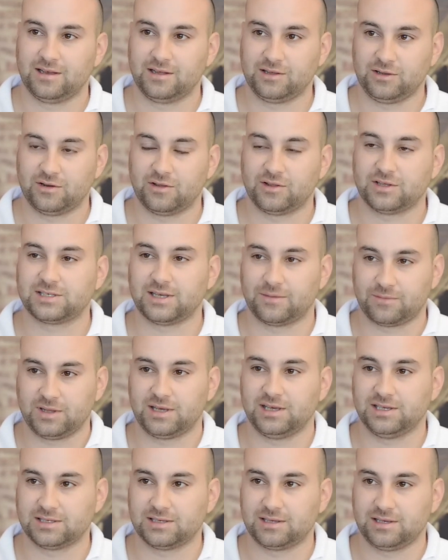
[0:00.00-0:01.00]
And you know that
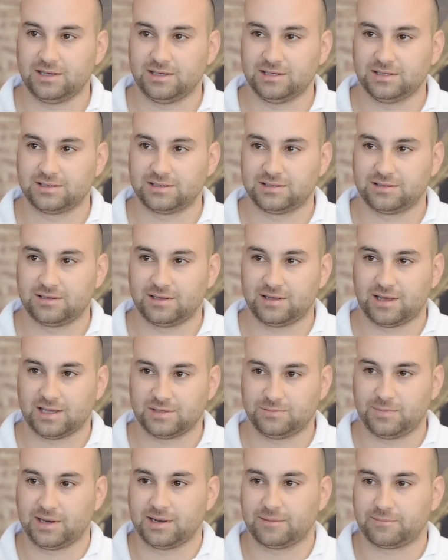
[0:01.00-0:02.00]
something has
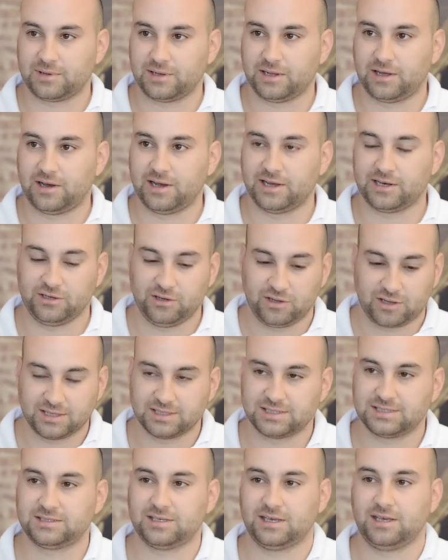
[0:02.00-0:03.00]
been applied, and you can
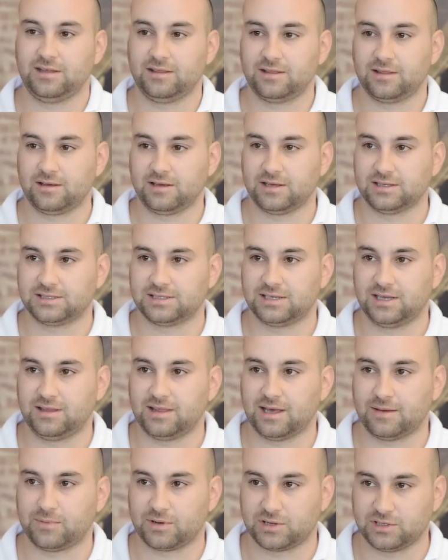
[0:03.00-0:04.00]
see
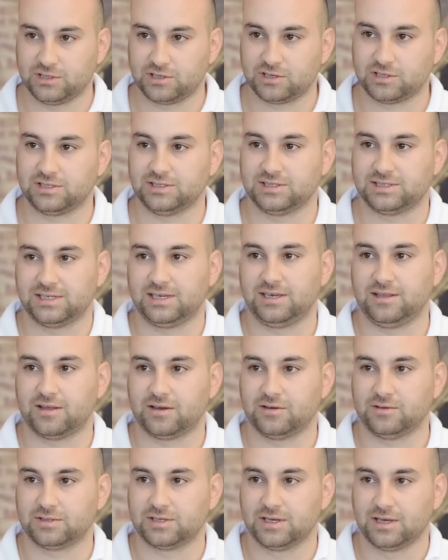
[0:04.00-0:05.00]
that because you can see
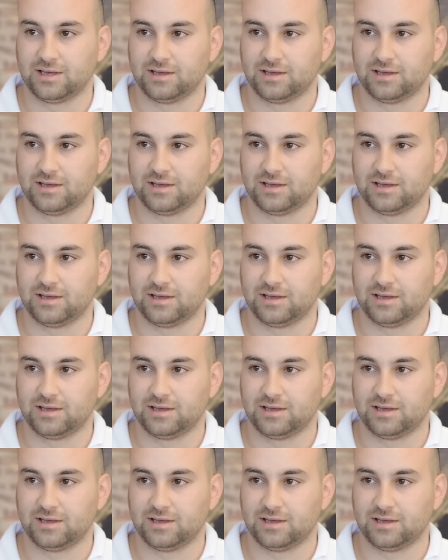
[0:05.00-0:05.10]
those